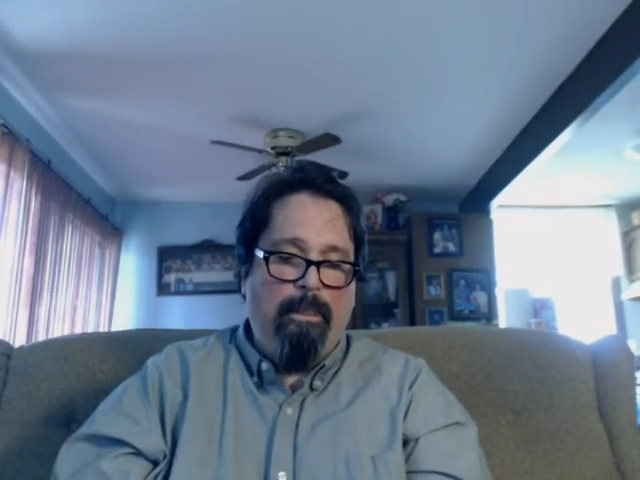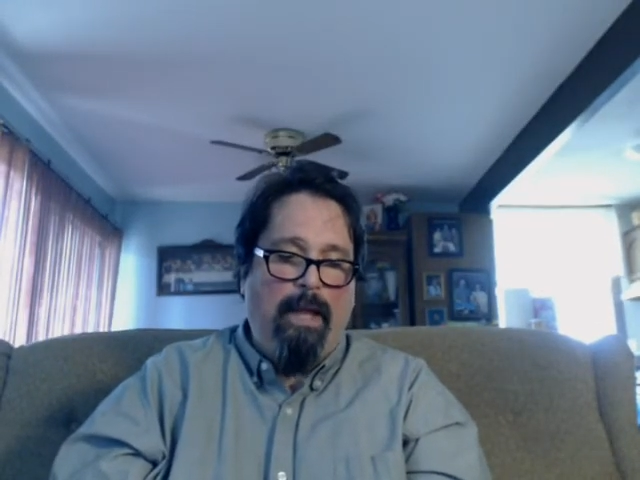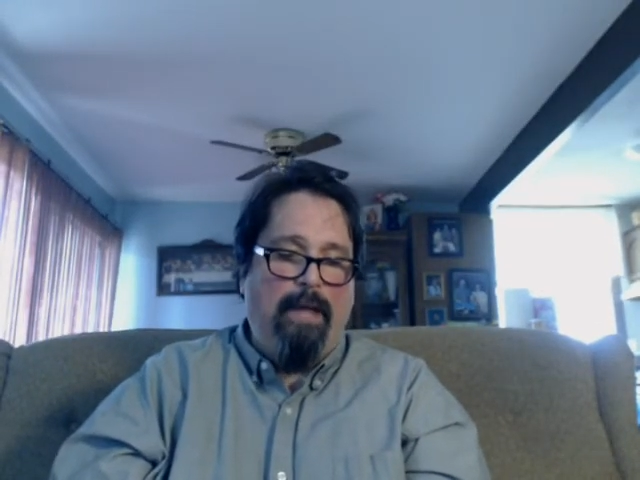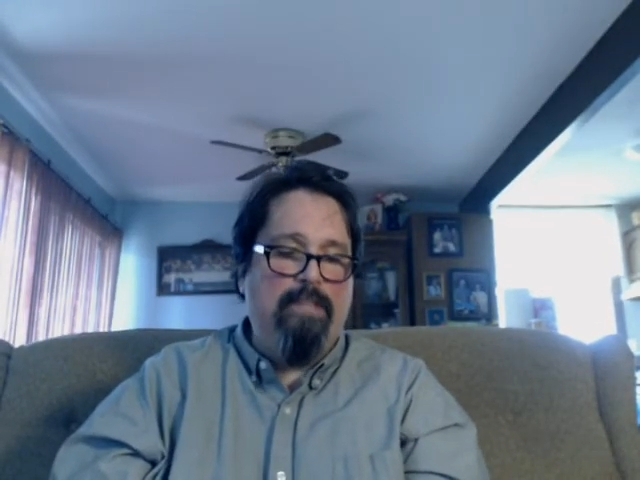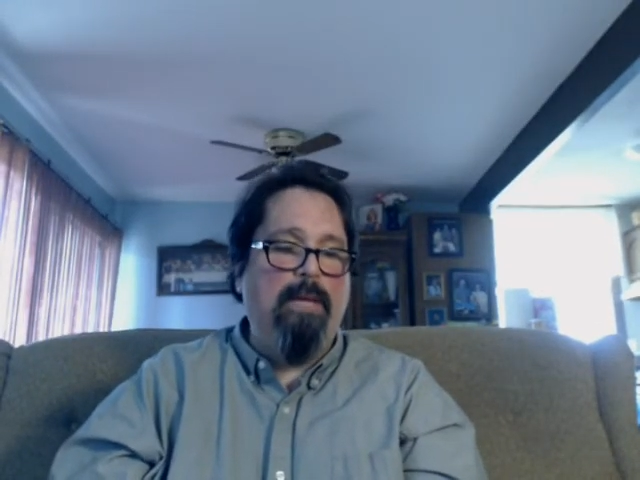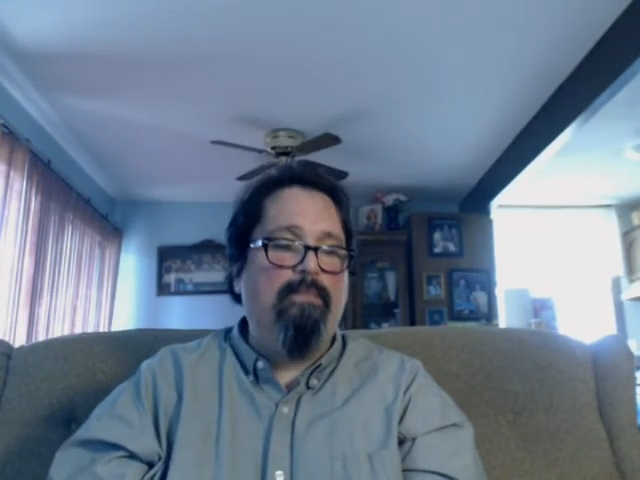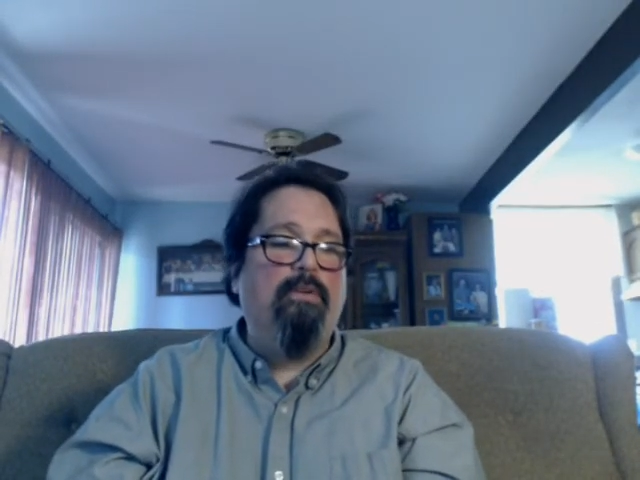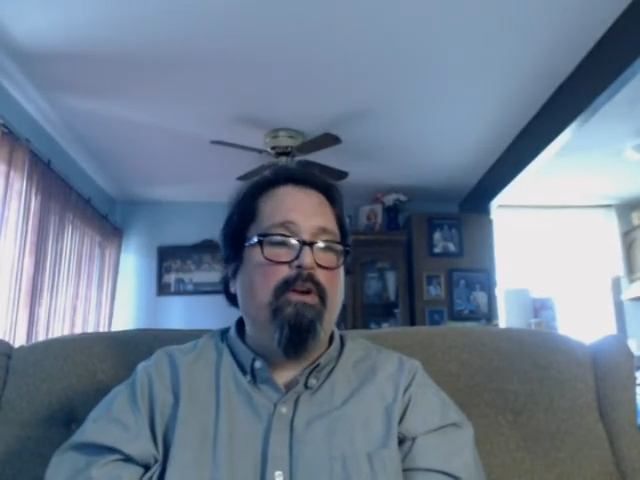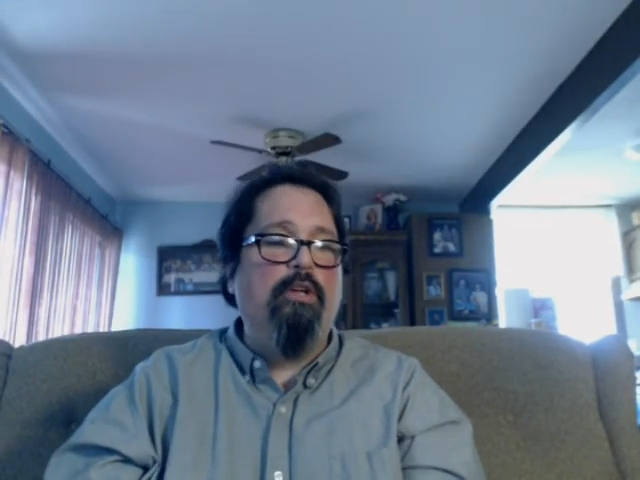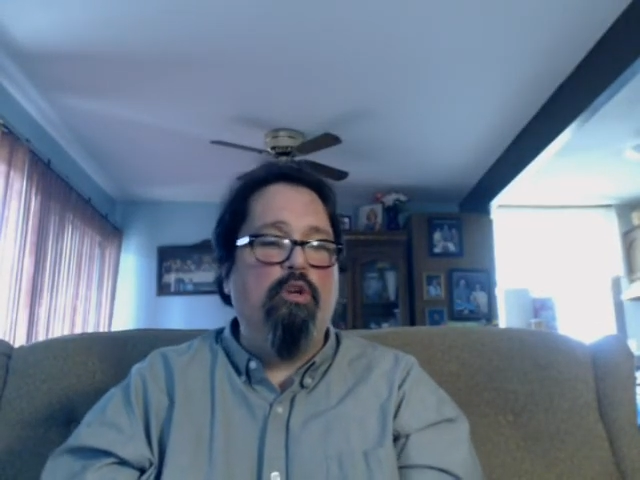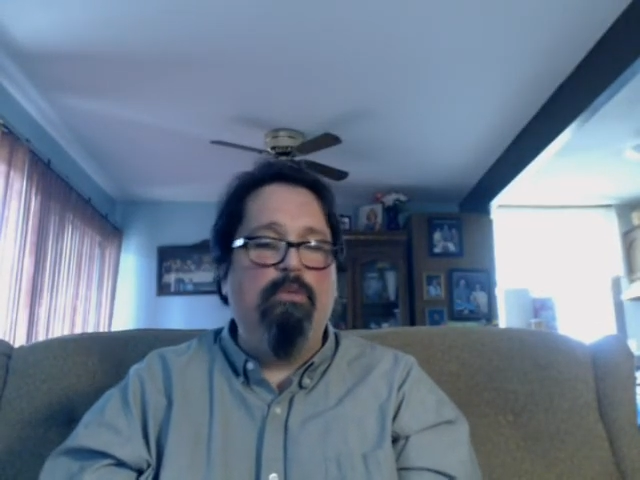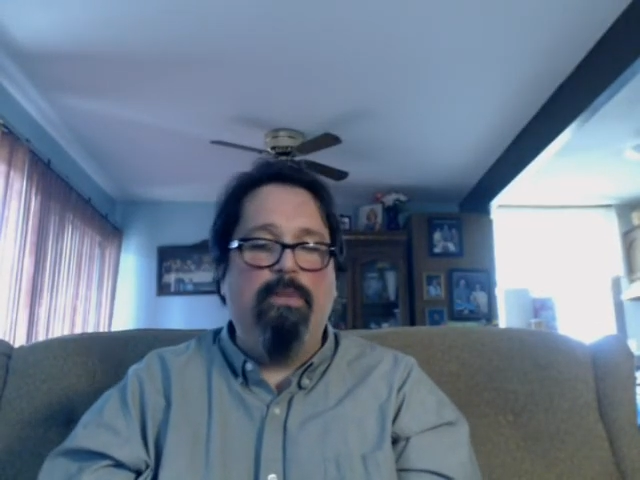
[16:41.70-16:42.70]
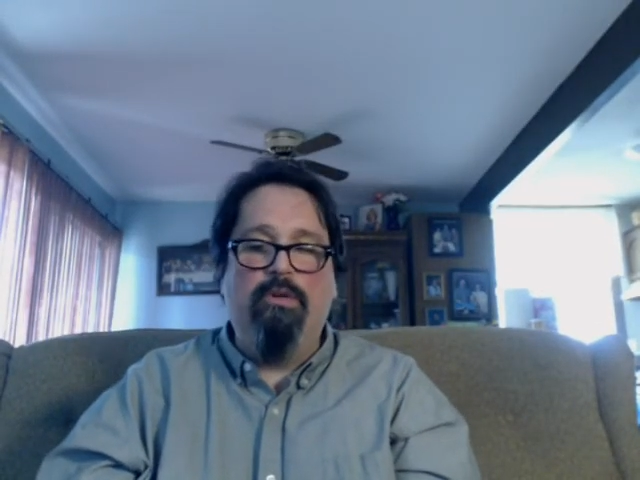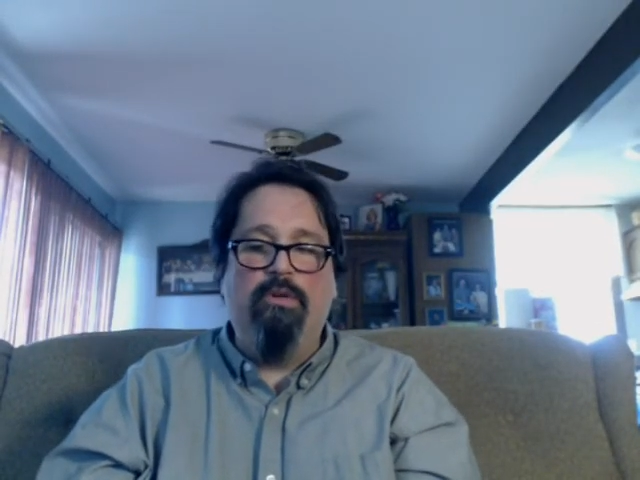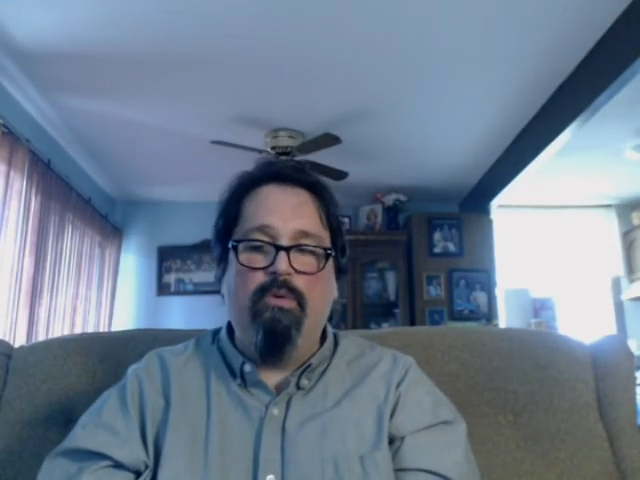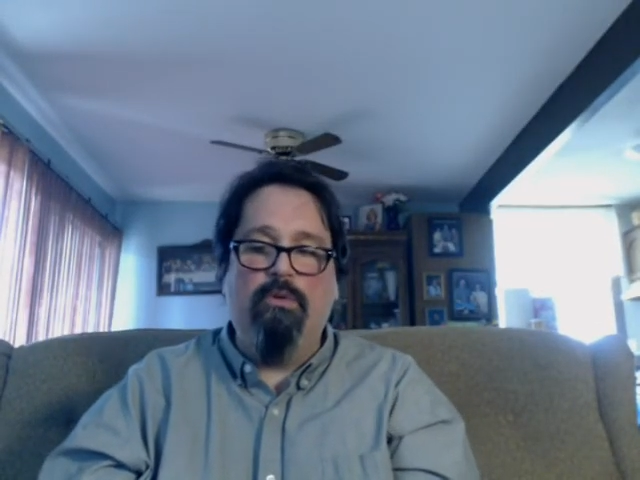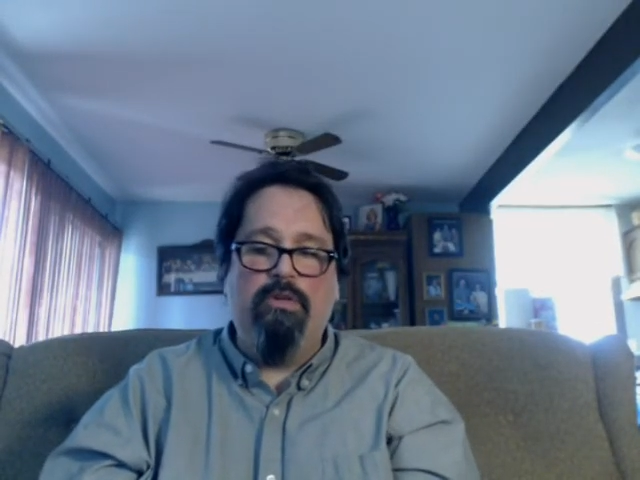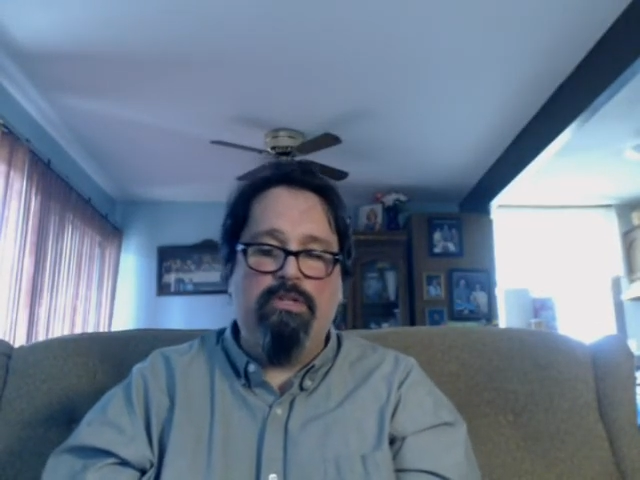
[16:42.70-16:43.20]
except for the Human
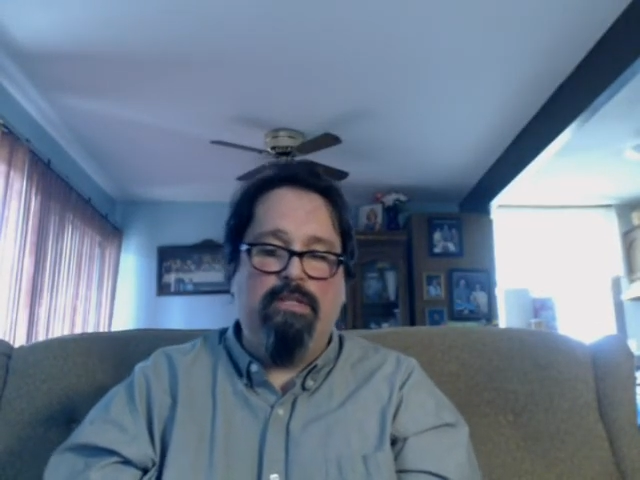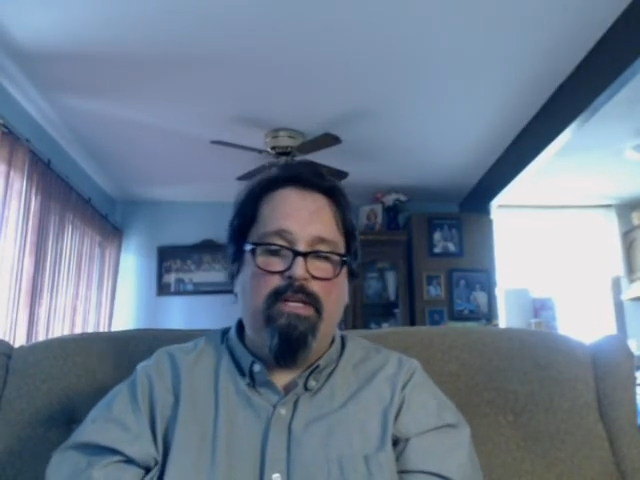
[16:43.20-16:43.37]
Torch,